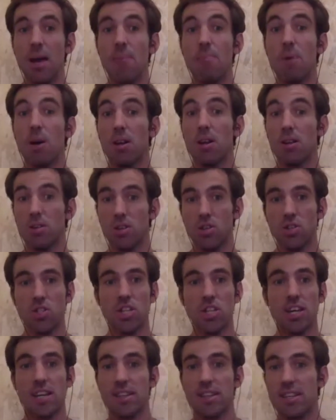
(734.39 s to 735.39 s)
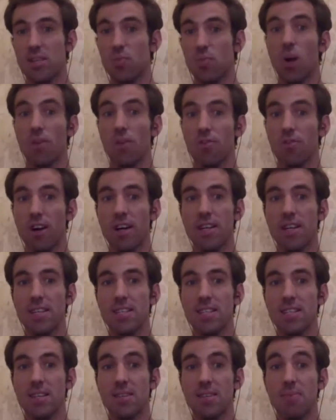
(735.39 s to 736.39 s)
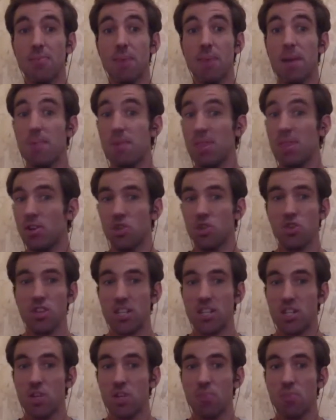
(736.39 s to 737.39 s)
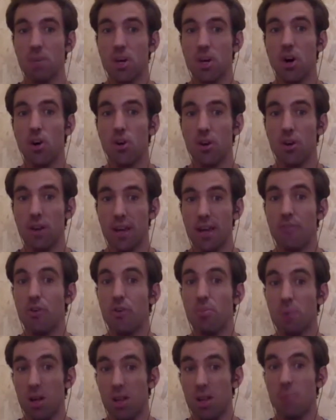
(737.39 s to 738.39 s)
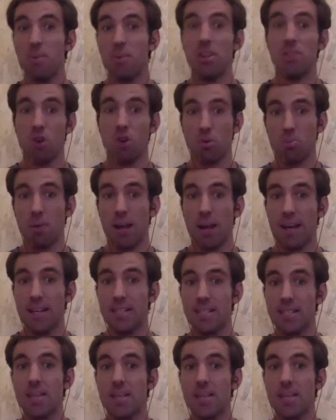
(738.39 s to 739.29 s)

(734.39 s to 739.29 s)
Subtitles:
But seeing these wildfires, maybe those trees could be gone if you plant them in the wrong place.